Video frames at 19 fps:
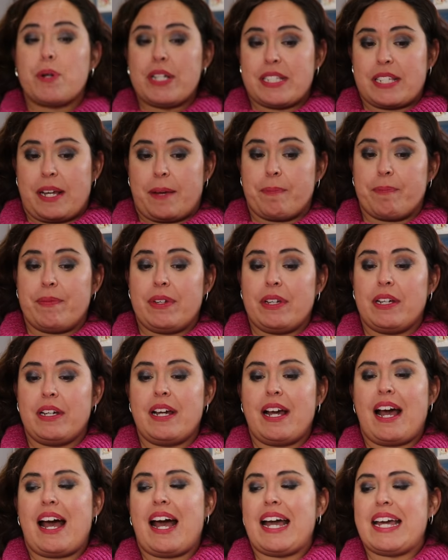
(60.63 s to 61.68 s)
prism,
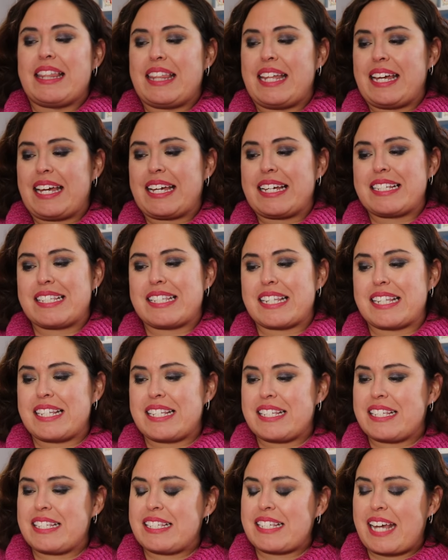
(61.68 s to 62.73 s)
I think is the
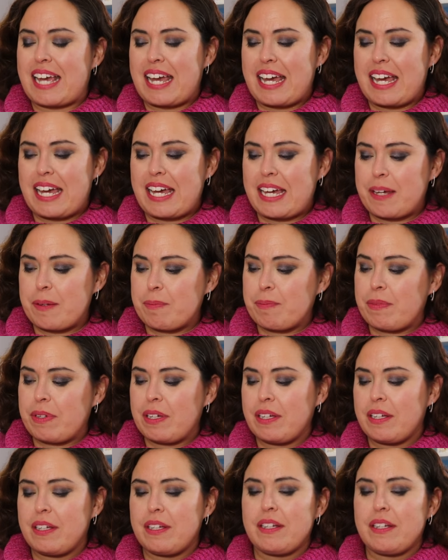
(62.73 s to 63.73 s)
same